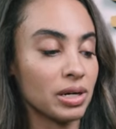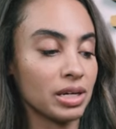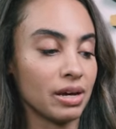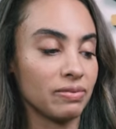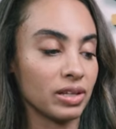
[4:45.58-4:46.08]

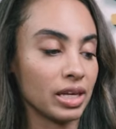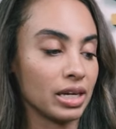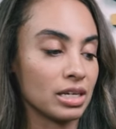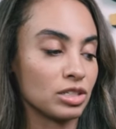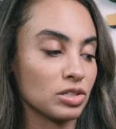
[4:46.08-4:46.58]
print. I feel
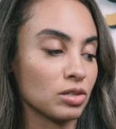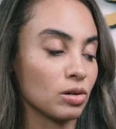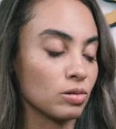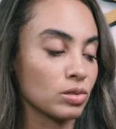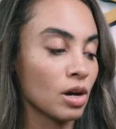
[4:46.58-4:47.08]
like it just
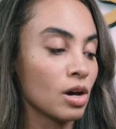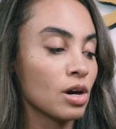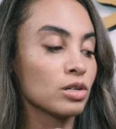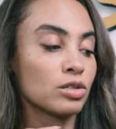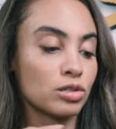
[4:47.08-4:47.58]
goes
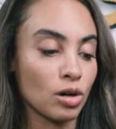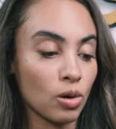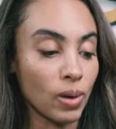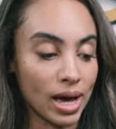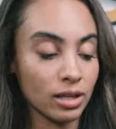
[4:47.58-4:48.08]
so
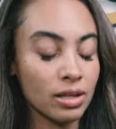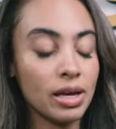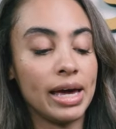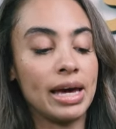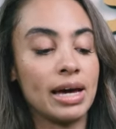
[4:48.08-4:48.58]

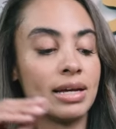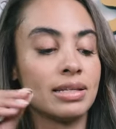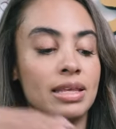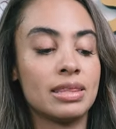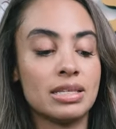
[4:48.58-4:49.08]
well.
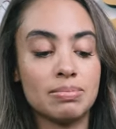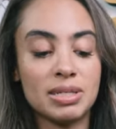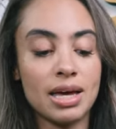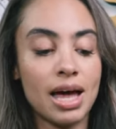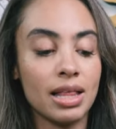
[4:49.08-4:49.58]
And this
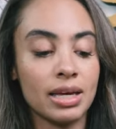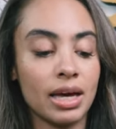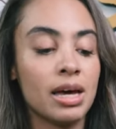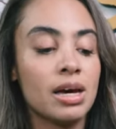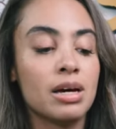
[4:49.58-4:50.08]

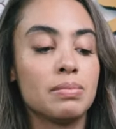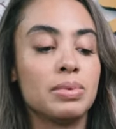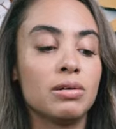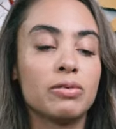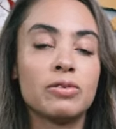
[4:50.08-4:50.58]
metallic,
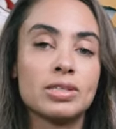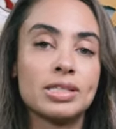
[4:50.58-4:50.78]
beautiful